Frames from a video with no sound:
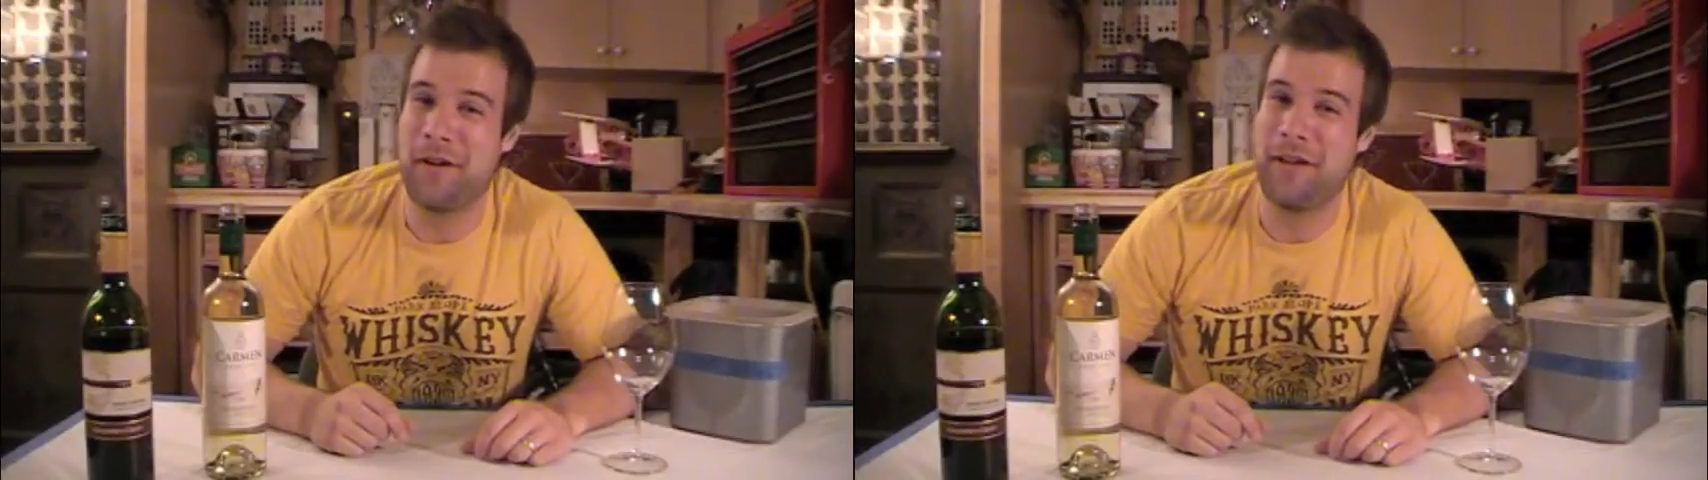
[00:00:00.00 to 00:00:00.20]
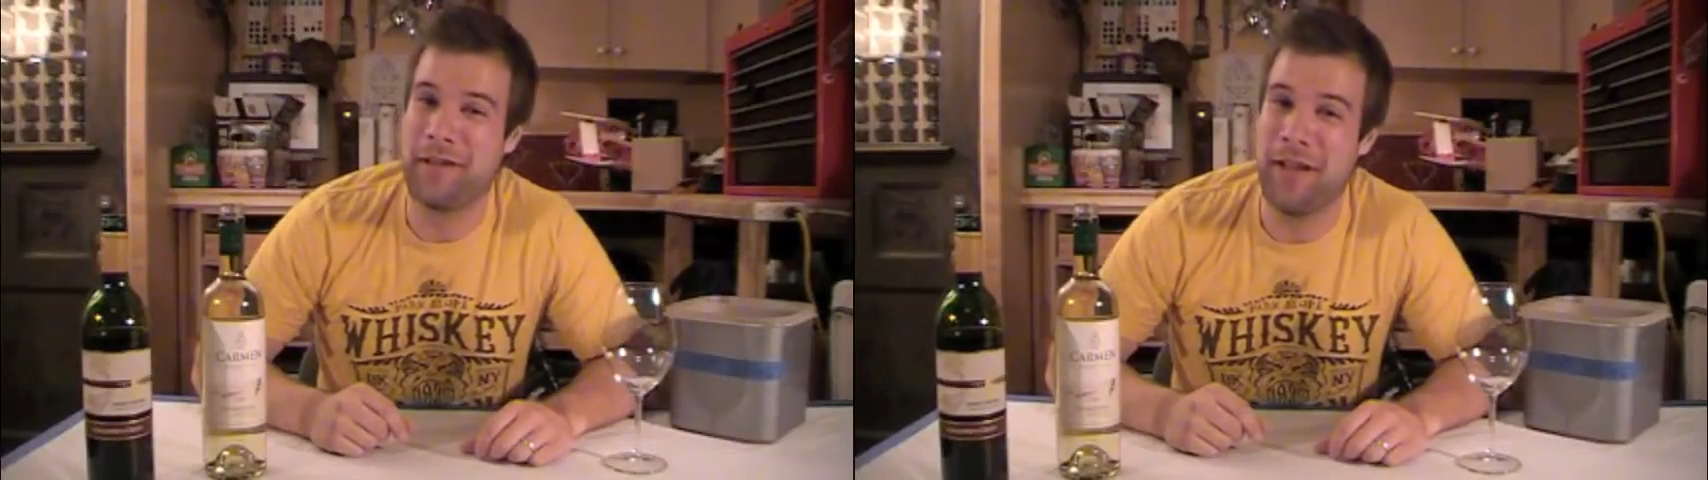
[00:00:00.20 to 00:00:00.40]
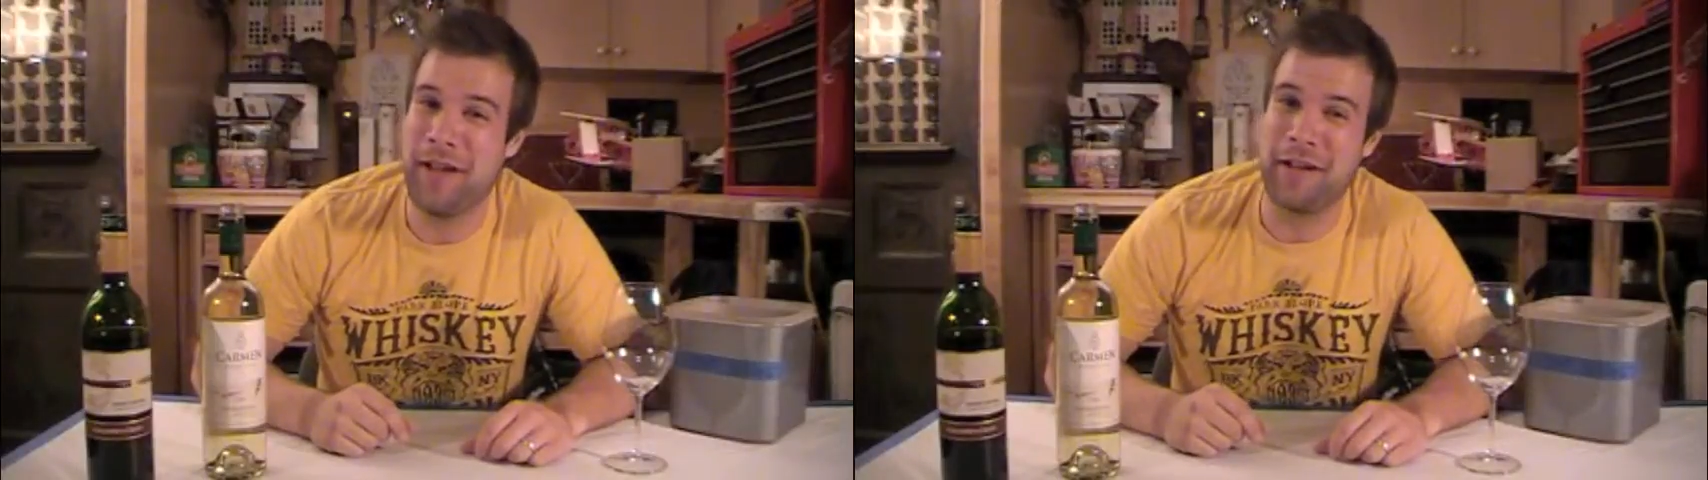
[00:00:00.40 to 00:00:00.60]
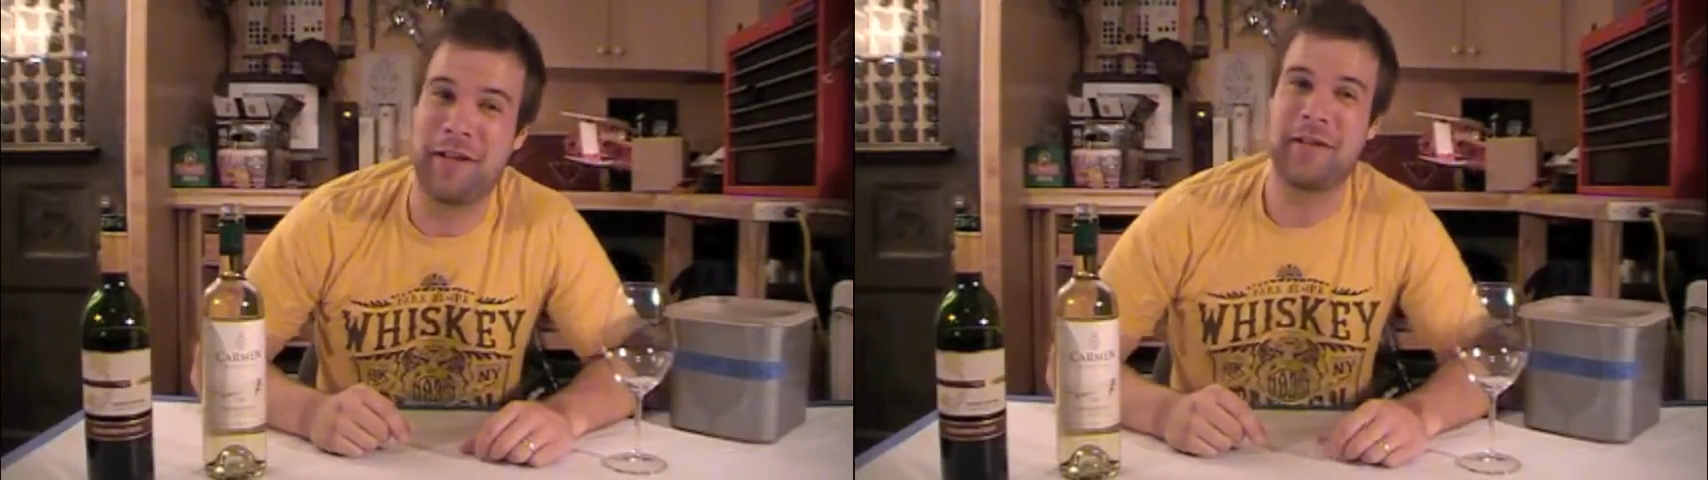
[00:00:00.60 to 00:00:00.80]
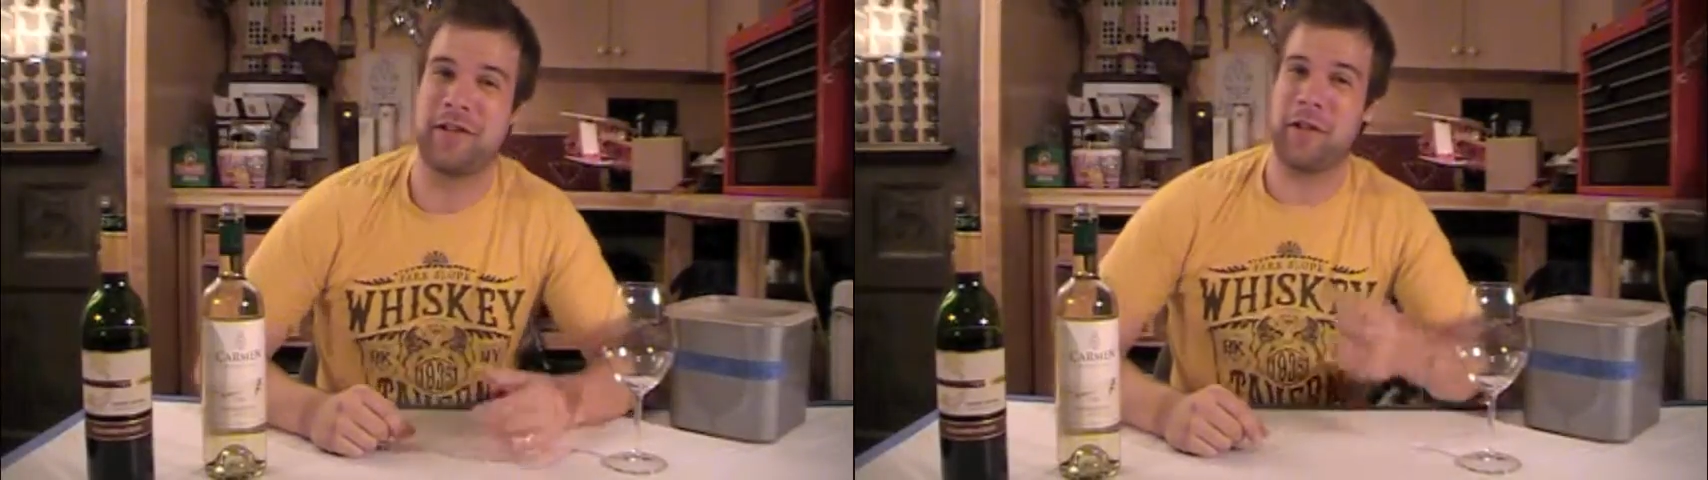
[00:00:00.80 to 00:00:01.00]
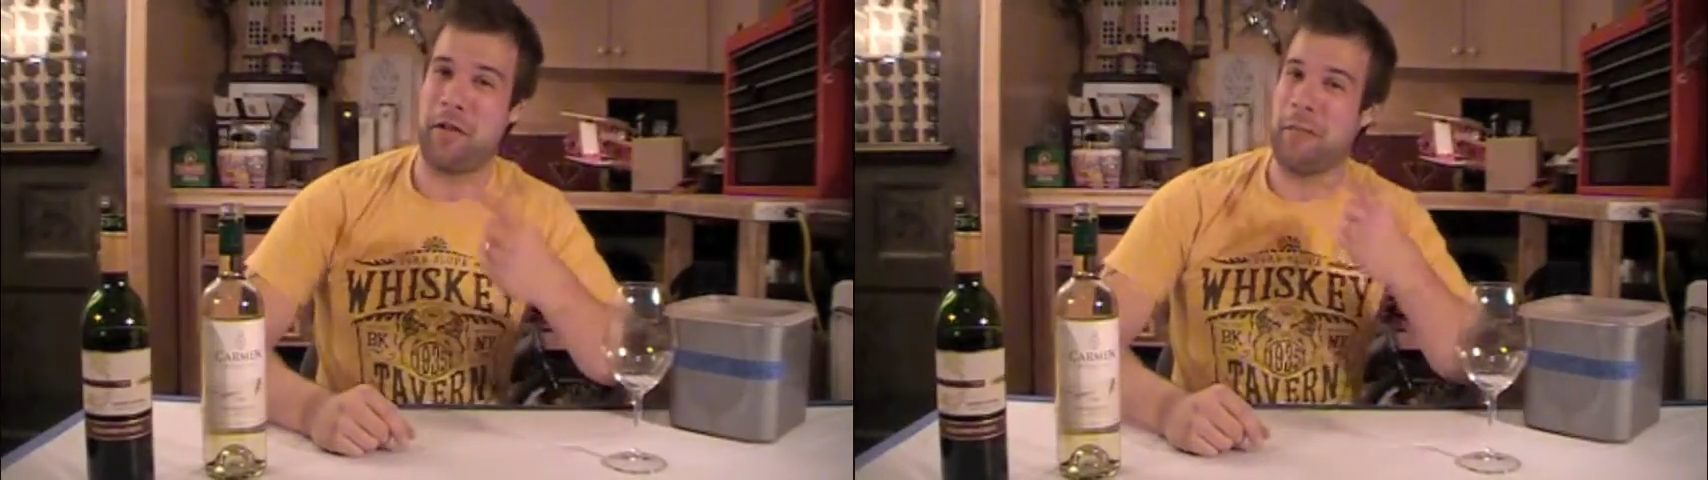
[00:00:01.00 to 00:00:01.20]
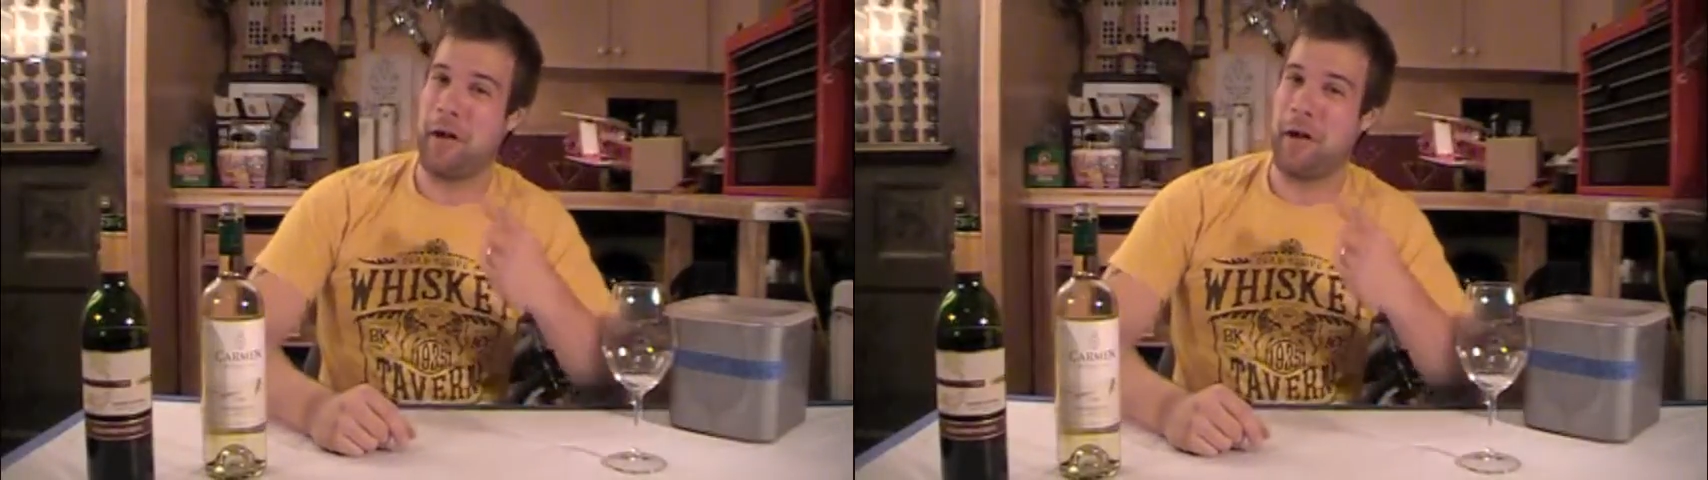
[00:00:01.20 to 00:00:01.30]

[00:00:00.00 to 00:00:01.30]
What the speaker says: Online, sharing